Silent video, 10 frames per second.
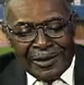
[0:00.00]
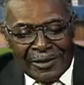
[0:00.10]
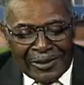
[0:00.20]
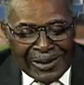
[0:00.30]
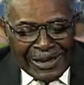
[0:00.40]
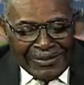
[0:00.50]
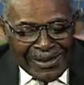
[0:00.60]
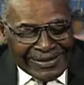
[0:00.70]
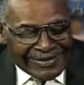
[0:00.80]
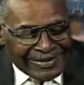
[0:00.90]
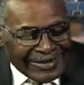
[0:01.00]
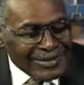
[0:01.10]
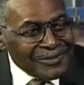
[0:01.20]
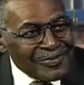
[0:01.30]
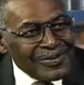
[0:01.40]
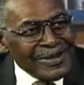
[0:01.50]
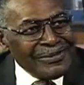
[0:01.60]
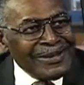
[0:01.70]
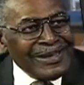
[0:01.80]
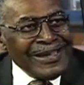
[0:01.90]
Well, I might say you
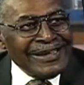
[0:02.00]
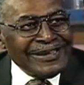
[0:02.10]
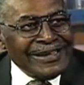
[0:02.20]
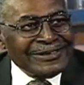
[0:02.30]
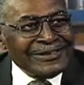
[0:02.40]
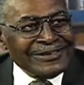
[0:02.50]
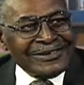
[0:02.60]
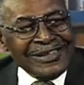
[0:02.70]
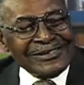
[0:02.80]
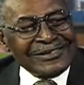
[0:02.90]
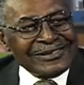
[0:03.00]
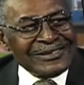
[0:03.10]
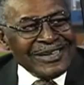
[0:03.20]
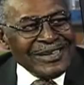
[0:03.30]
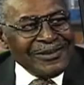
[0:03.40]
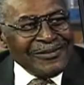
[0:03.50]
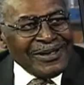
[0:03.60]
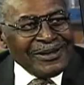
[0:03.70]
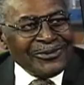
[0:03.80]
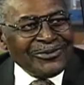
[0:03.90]
probably like that concession stand
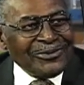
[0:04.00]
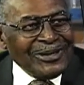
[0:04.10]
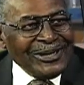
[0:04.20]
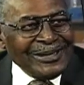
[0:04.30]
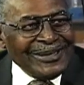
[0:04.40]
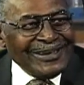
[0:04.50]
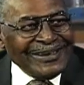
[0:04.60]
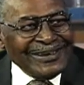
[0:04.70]
about as well